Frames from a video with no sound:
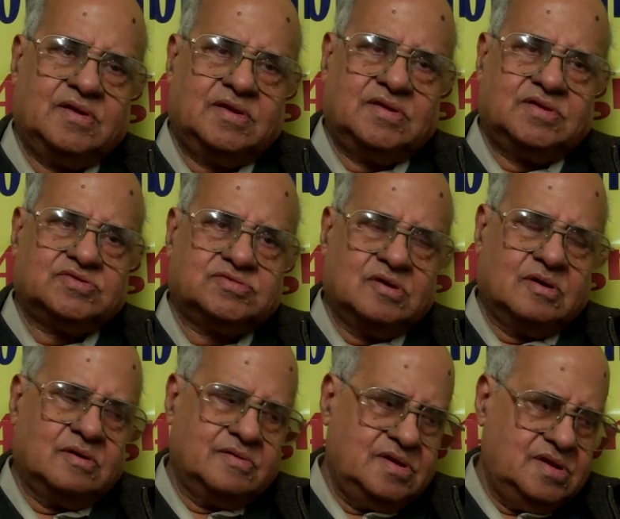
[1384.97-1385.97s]

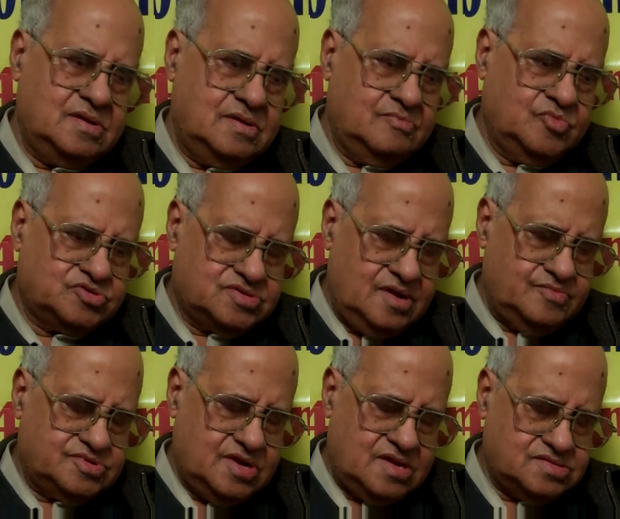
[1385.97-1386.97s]
So
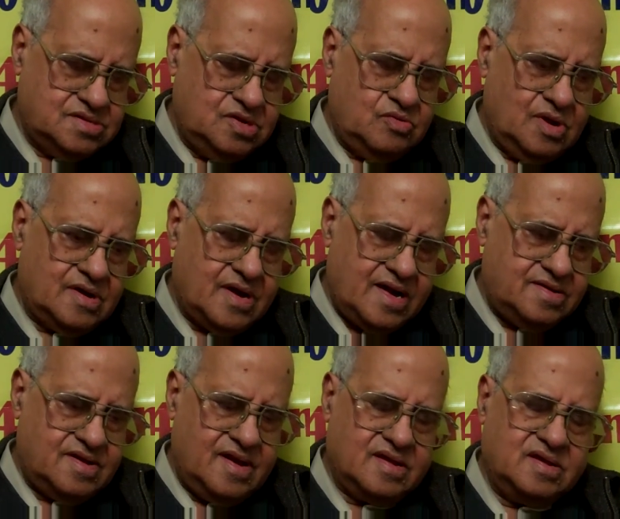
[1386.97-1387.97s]
Muslims has equal
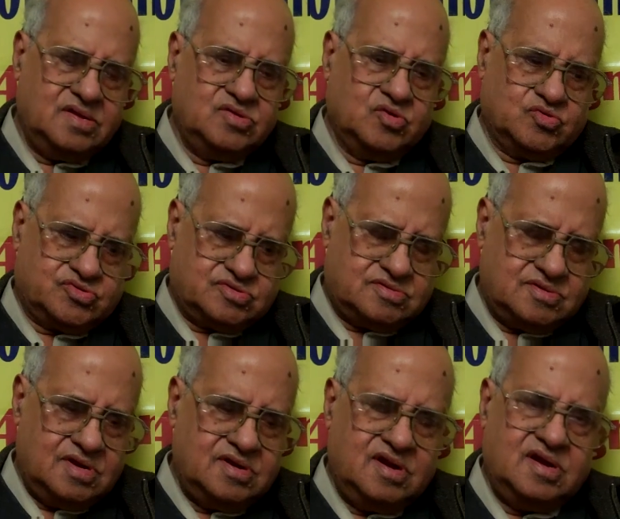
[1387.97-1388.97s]
right like Hindus
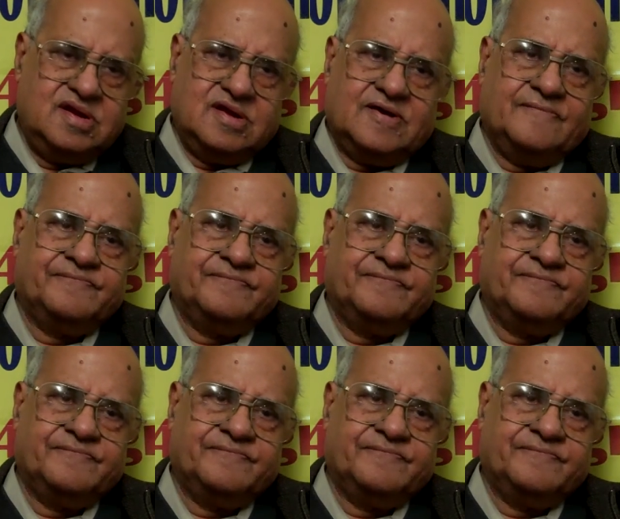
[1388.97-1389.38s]
in India.